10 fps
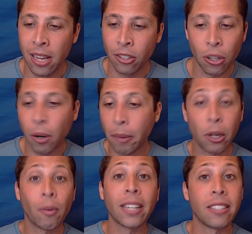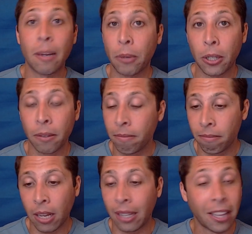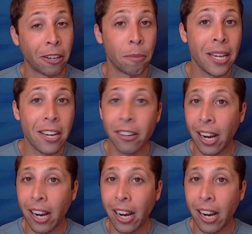So I would go right to number uh, letter B here.